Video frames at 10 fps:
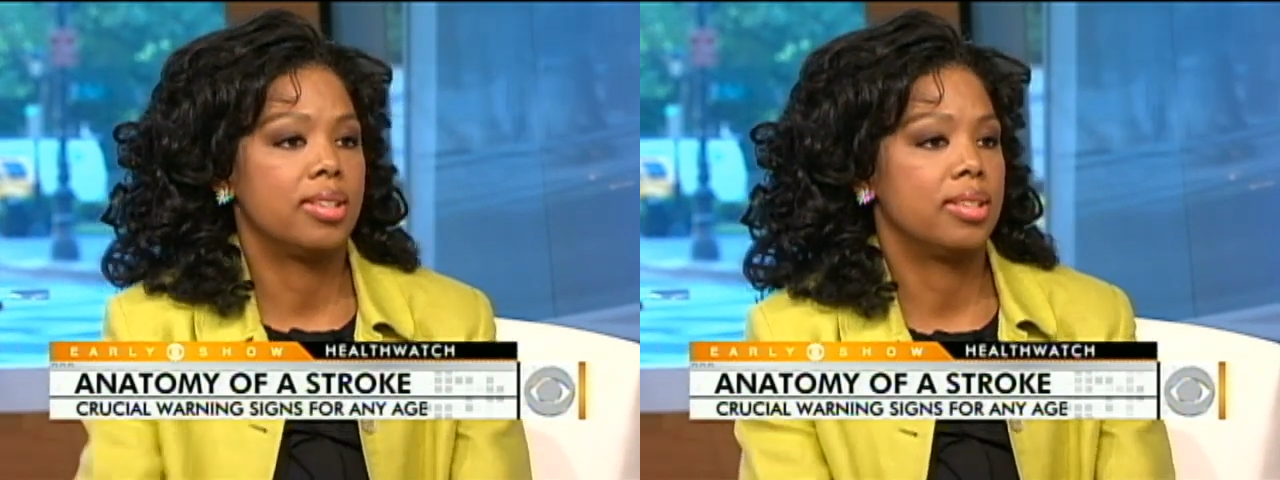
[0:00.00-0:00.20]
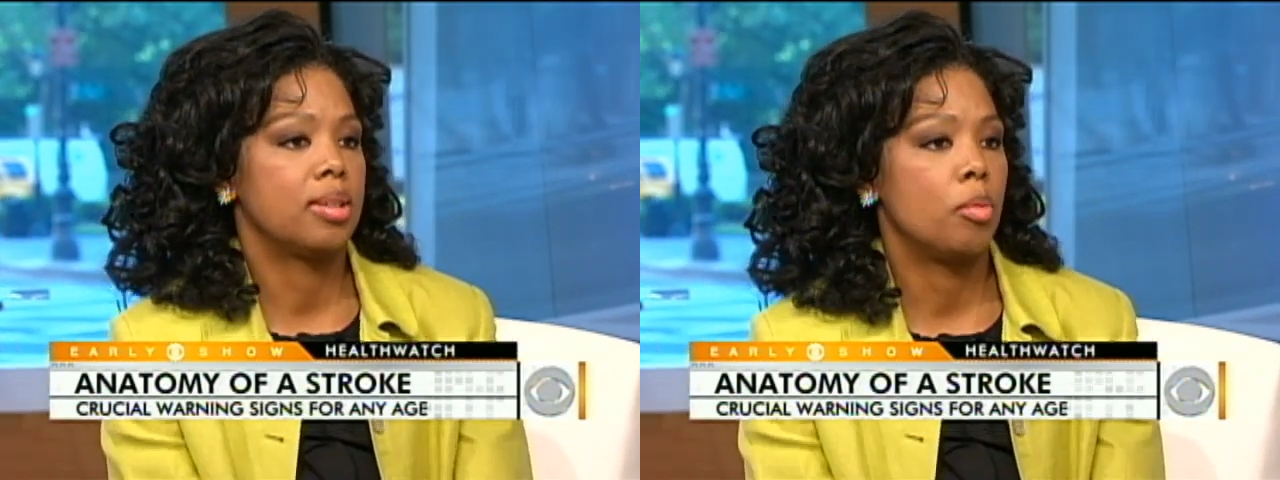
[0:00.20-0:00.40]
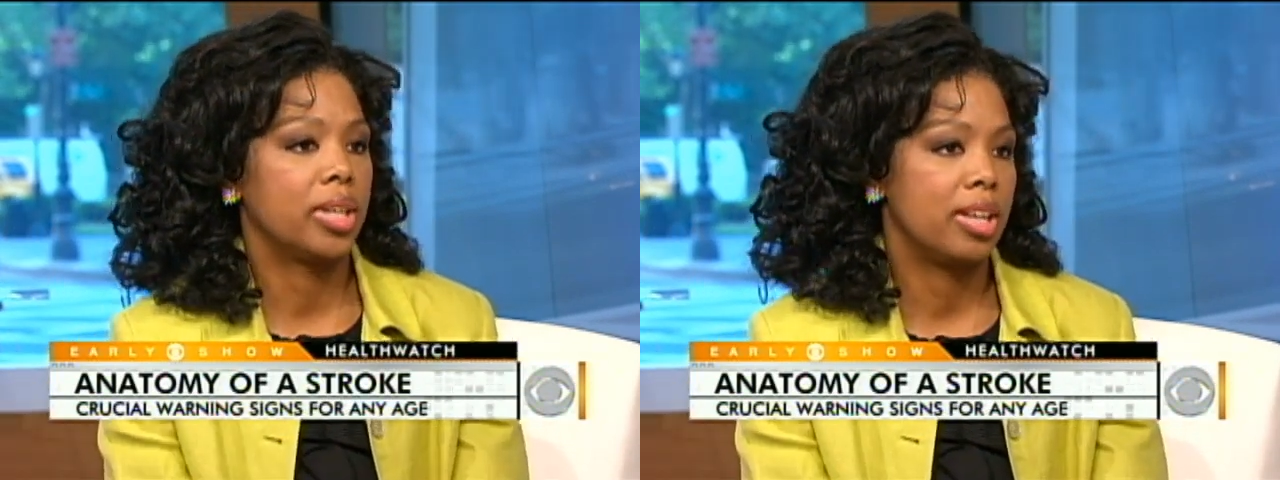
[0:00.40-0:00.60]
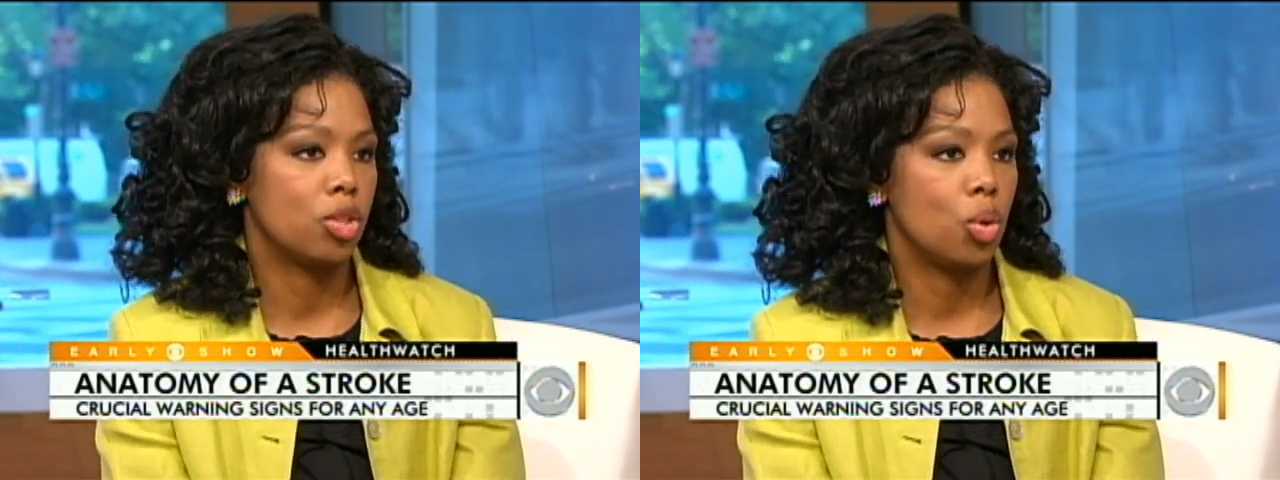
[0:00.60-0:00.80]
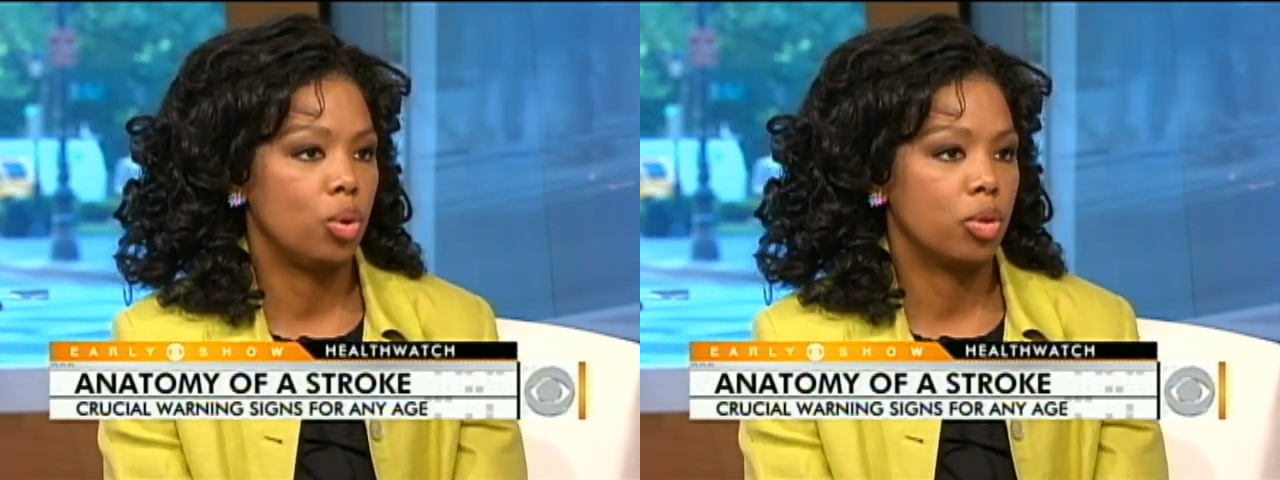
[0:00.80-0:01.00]
as someone gets
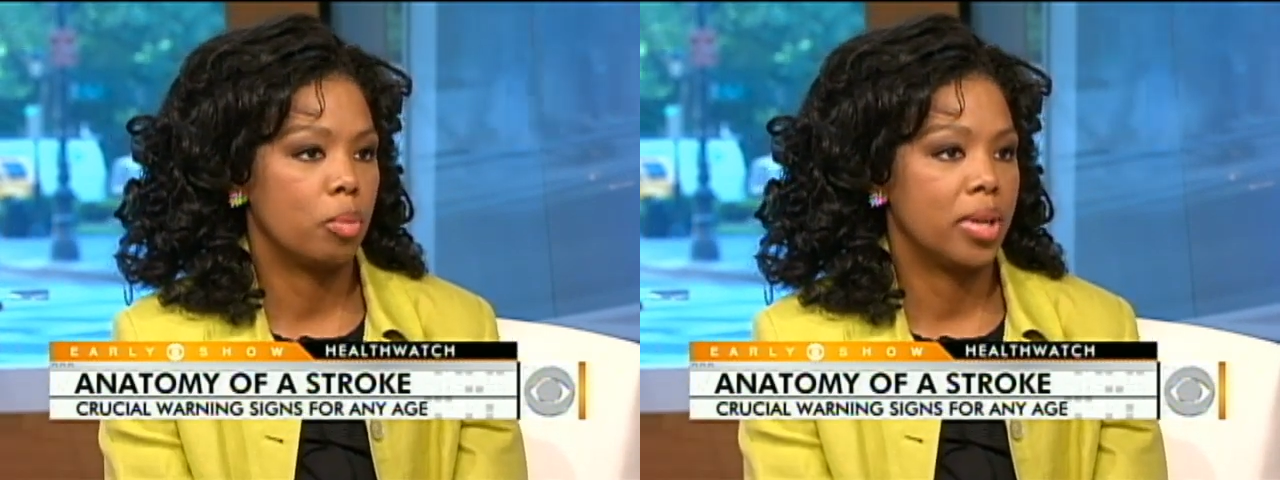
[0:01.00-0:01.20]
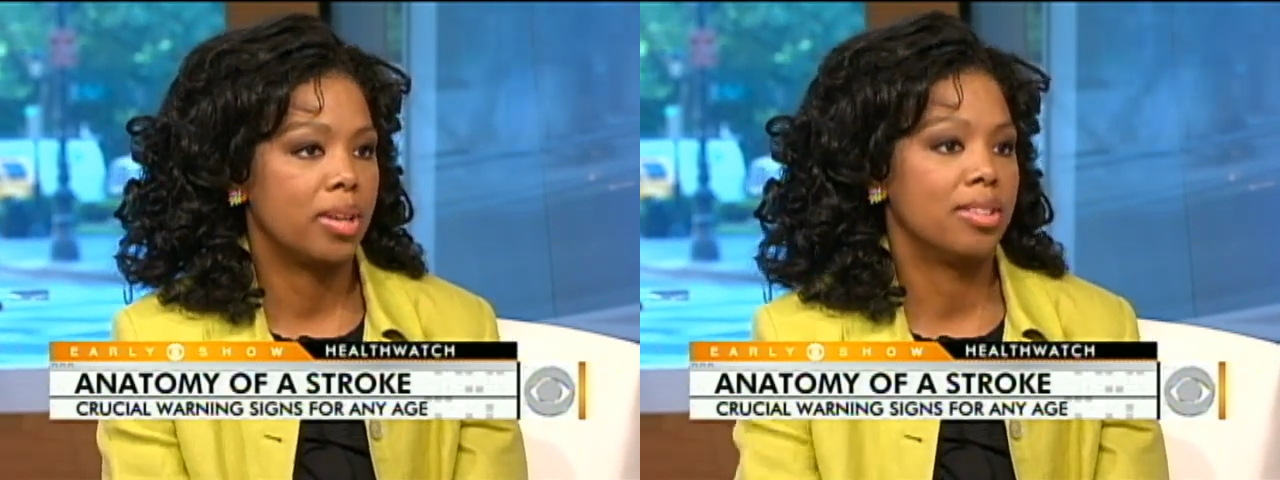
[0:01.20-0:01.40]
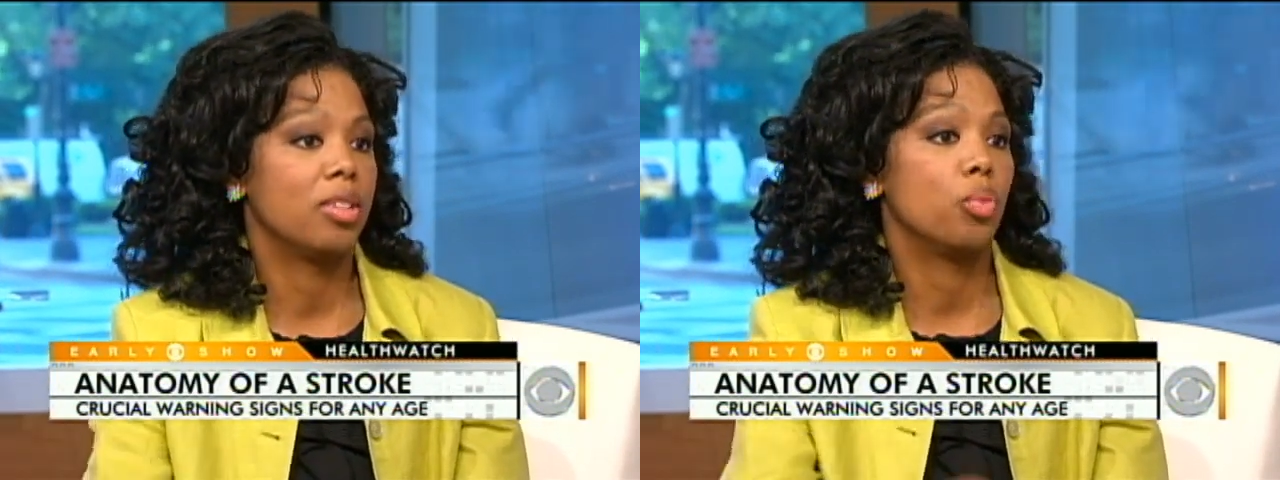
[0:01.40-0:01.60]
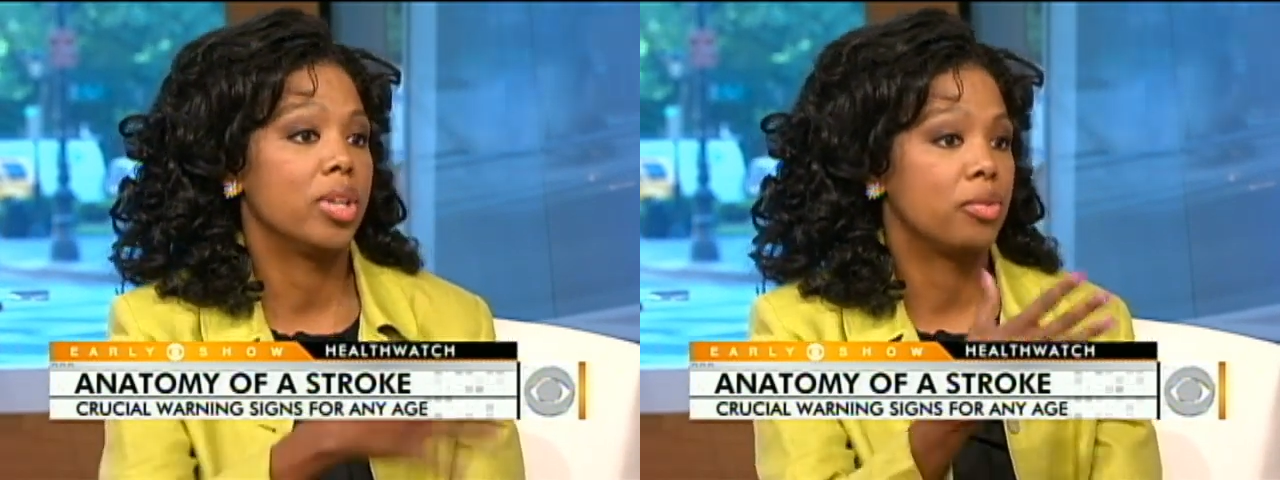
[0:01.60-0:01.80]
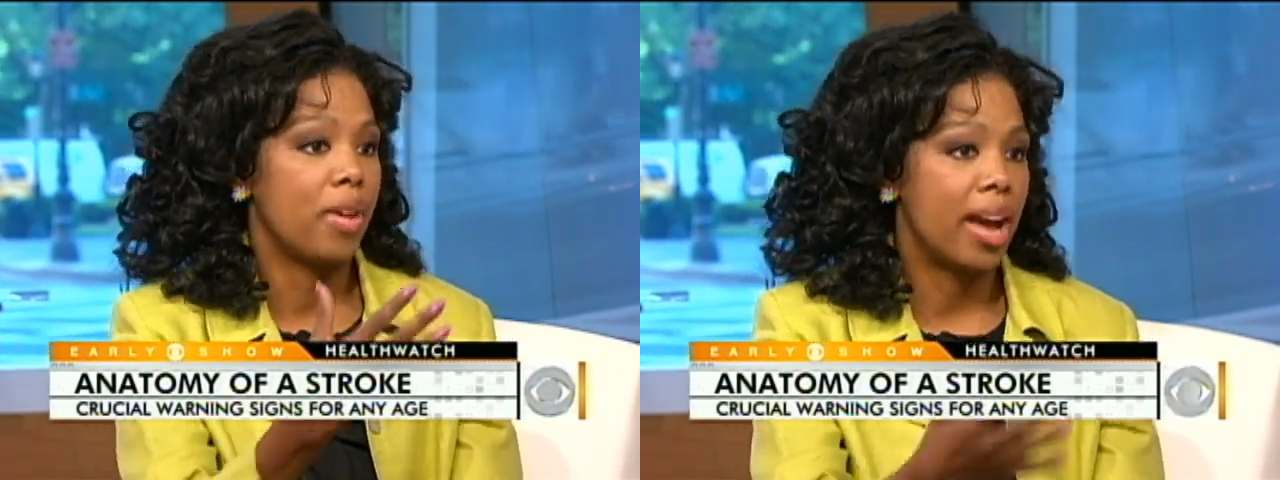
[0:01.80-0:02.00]
older because of the
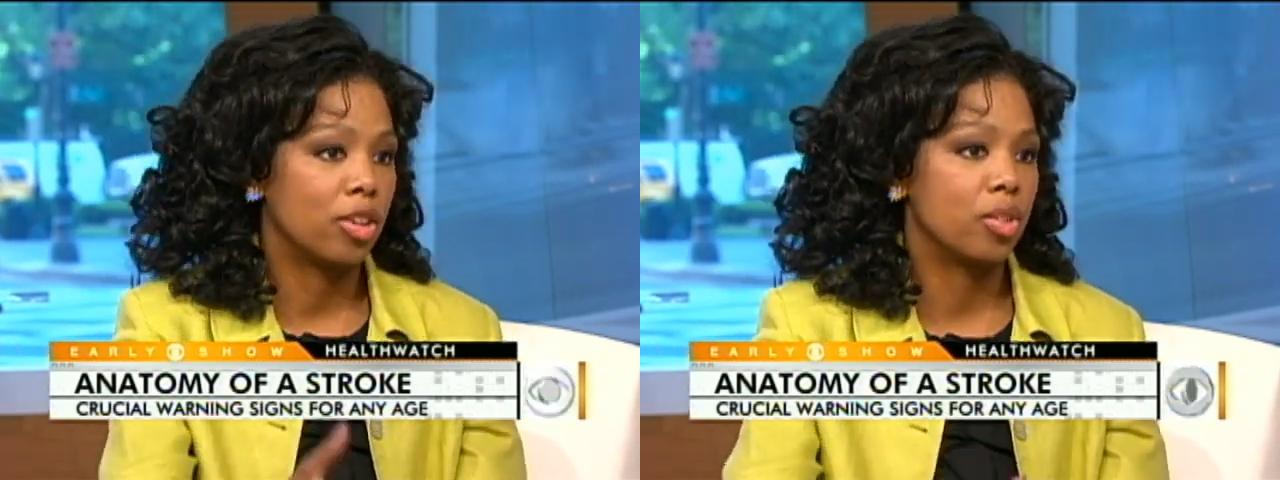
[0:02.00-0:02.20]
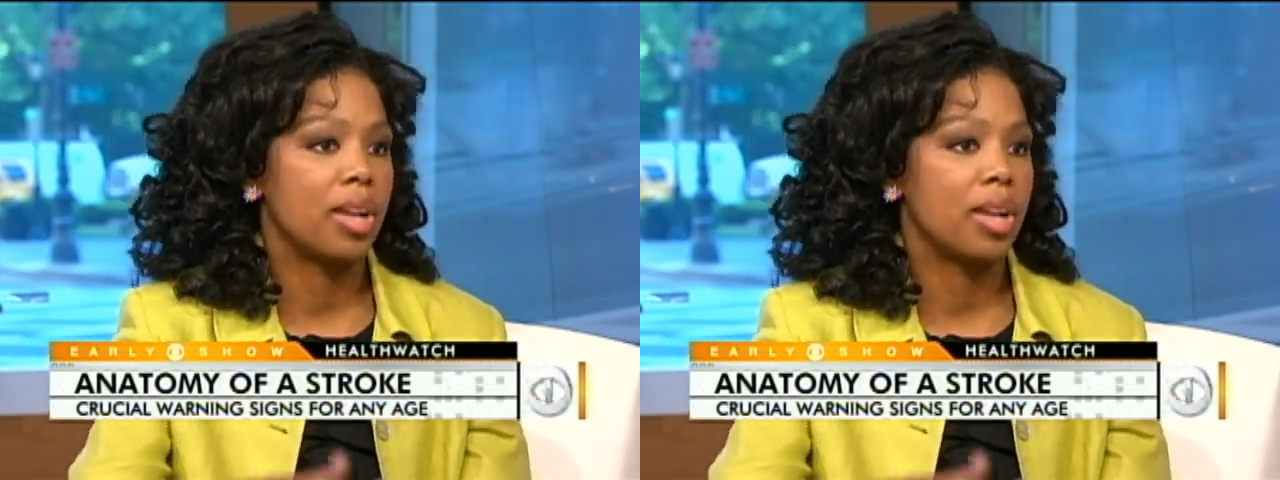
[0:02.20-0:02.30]
risk factors,